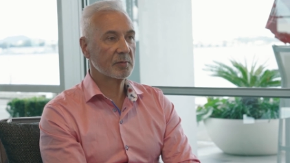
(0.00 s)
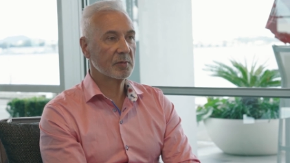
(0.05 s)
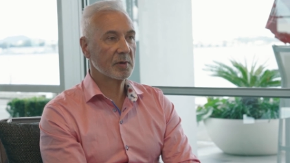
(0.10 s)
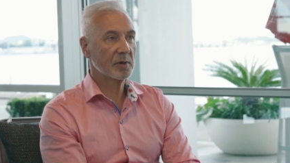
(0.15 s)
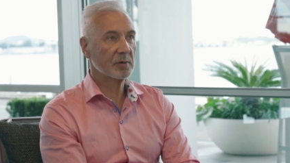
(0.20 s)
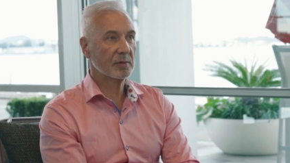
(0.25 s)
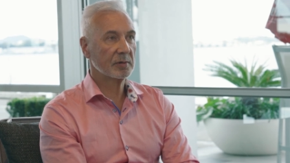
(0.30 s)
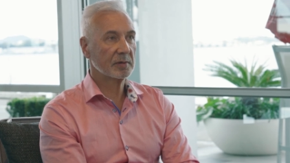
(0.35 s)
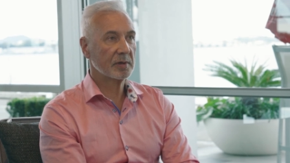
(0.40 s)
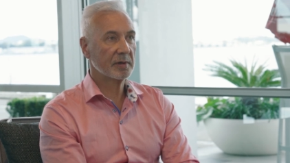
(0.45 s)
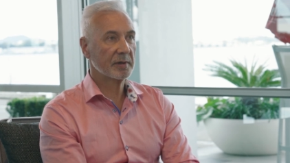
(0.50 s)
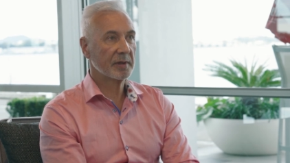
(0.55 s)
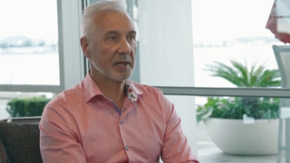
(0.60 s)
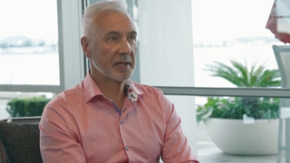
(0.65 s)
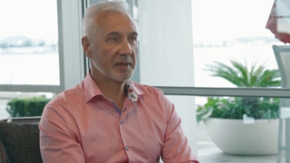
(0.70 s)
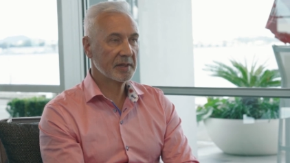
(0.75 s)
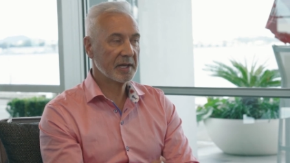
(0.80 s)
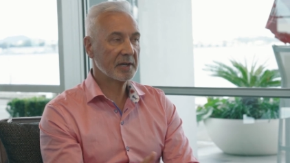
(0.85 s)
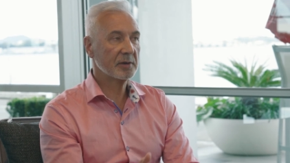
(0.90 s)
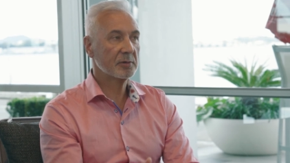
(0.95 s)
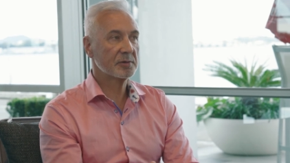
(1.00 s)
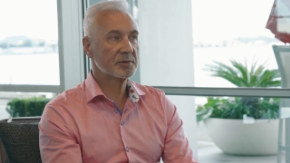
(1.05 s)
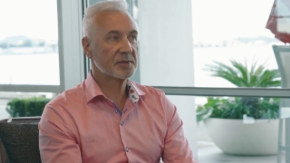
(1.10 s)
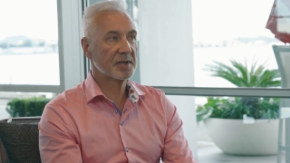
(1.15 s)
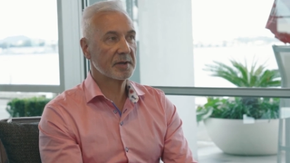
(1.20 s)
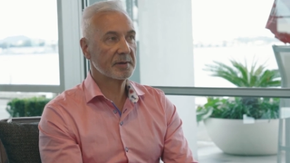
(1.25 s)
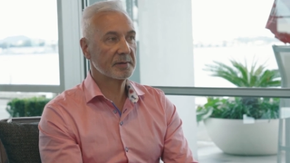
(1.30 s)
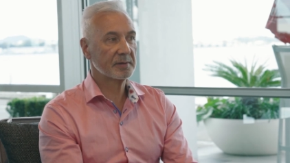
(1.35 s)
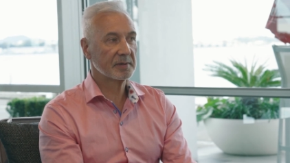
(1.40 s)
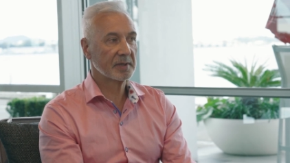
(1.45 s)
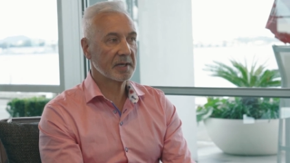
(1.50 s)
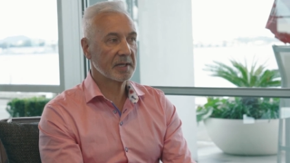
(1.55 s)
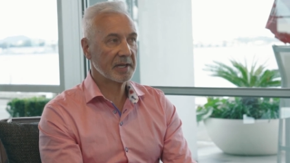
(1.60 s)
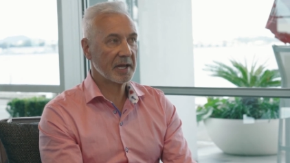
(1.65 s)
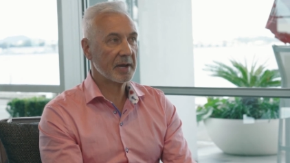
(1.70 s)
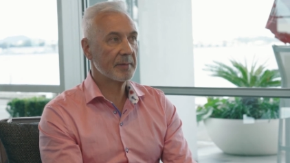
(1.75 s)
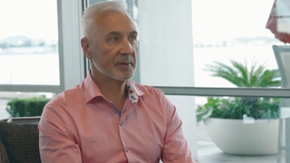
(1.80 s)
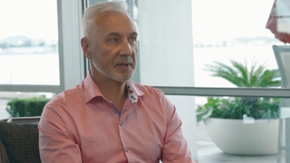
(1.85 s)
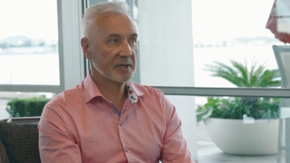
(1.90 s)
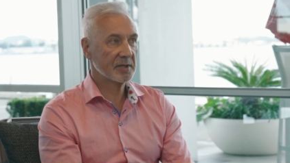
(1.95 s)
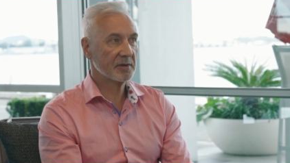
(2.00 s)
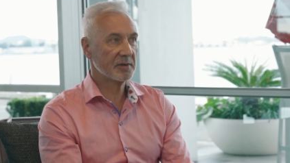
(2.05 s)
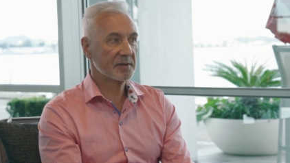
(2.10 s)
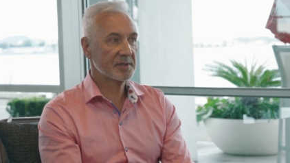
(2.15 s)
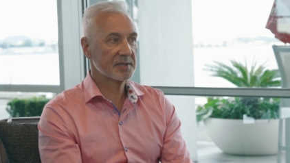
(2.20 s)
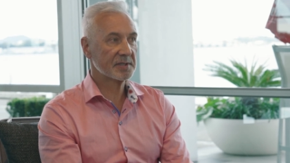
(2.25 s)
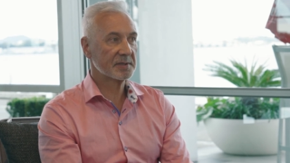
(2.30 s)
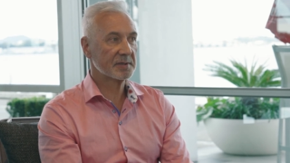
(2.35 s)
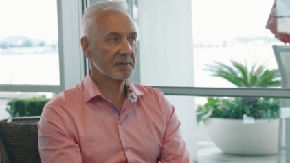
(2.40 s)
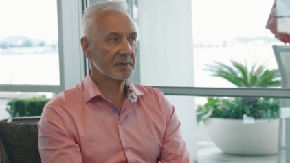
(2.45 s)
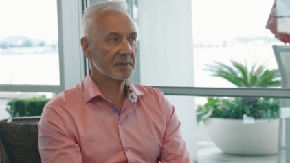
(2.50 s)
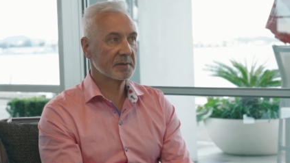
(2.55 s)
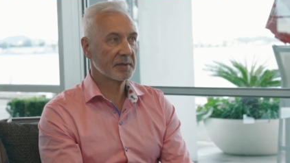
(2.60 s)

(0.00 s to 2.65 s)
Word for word: will and they'll also allow me to use